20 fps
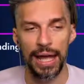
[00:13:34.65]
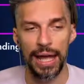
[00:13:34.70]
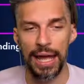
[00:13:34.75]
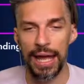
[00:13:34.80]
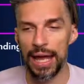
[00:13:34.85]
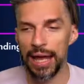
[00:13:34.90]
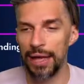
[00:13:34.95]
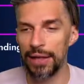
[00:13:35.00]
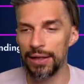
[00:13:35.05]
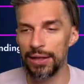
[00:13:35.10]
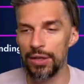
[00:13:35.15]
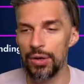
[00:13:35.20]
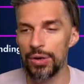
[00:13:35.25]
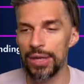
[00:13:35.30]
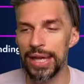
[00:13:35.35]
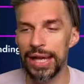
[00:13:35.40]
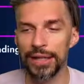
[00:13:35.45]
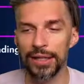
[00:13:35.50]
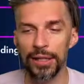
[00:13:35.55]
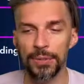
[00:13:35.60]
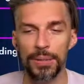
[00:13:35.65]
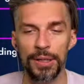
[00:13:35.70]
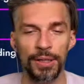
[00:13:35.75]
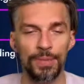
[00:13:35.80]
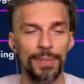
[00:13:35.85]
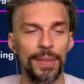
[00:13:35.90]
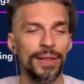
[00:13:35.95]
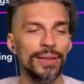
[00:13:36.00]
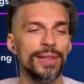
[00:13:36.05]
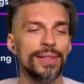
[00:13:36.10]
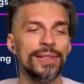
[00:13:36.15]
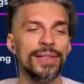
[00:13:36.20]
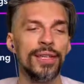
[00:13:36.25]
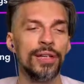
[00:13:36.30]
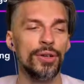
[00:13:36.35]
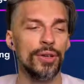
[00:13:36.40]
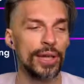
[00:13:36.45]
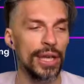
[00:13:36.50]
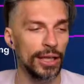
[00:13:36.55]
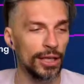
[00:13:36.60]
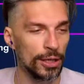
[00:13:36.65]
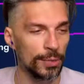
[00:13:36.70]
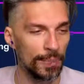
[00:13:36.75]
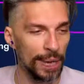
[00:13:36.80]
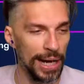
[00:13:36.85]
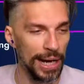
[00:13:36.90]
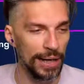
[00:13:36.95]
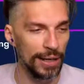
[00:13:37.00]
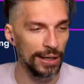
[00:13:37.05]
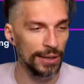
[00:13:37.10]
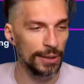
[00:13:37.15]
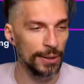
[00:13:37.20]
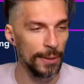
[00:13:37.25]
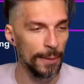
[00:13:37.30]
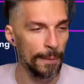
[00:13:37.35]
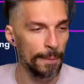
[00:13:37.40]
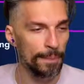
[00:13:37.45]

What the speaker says: and you cannot build buildings here, you cannot mine it.